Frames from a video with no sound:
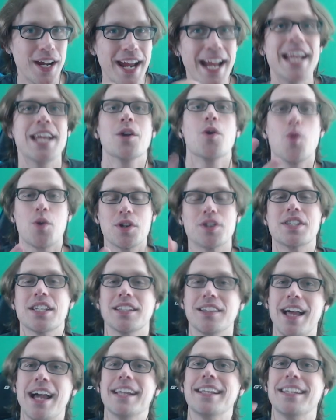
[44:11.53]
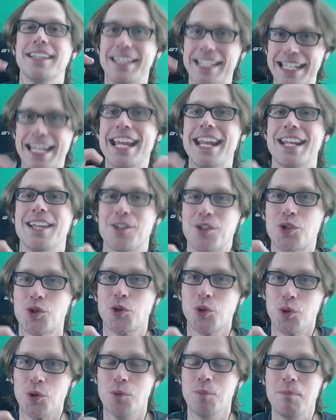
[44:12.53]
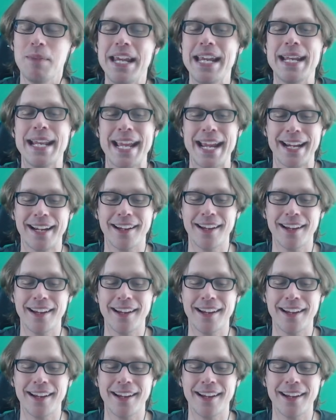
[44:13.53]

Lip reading: in order to, like, get its true meaning.